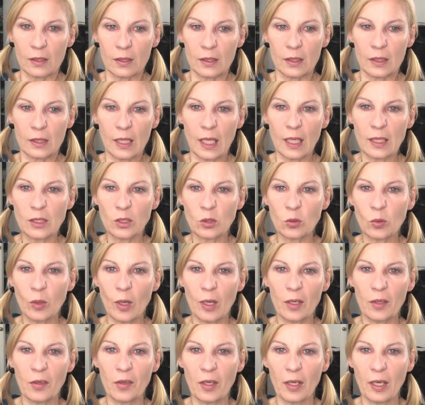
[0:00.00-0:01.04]
That's
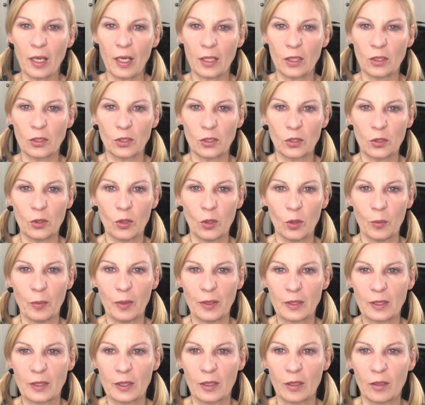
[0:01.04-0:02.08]
one thing I got to know
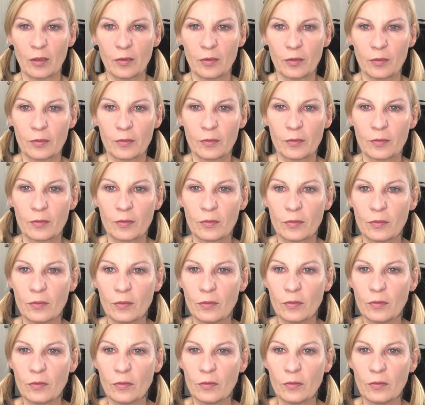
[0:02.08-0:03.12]
myself.
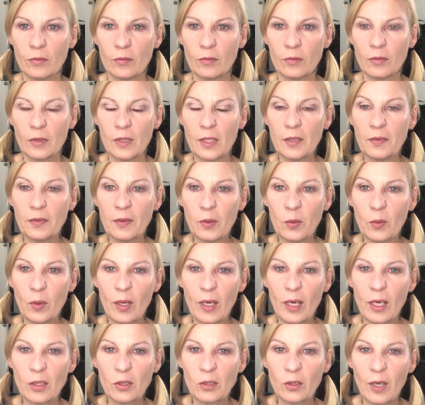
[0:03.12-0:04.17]
even when
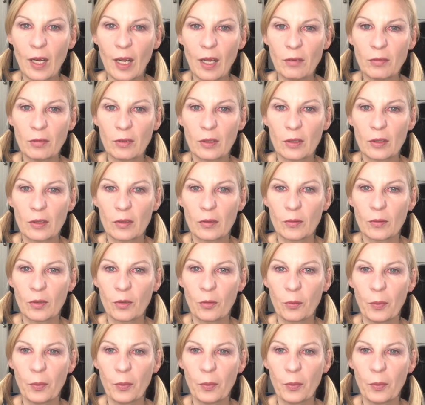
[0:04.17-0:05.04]
I travel with